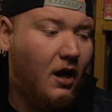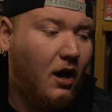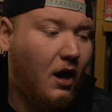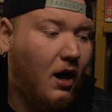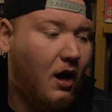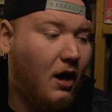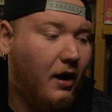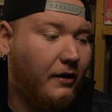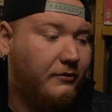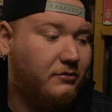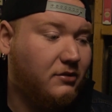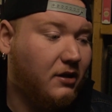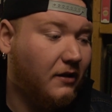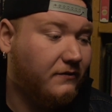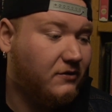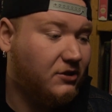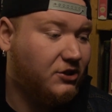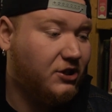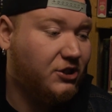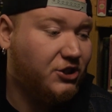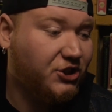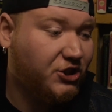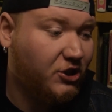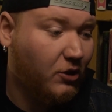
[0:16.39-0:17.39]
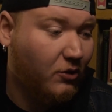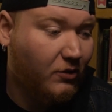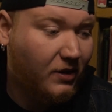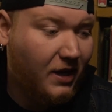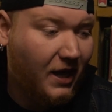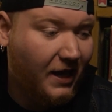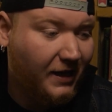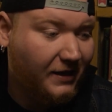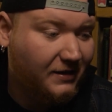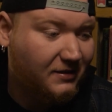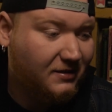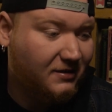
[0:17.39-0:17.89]
uh, I would love to just
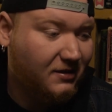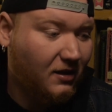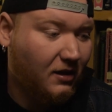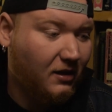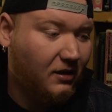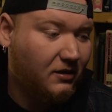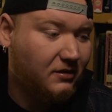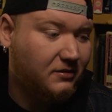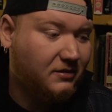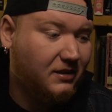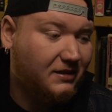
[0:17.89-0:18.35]
showcase uh,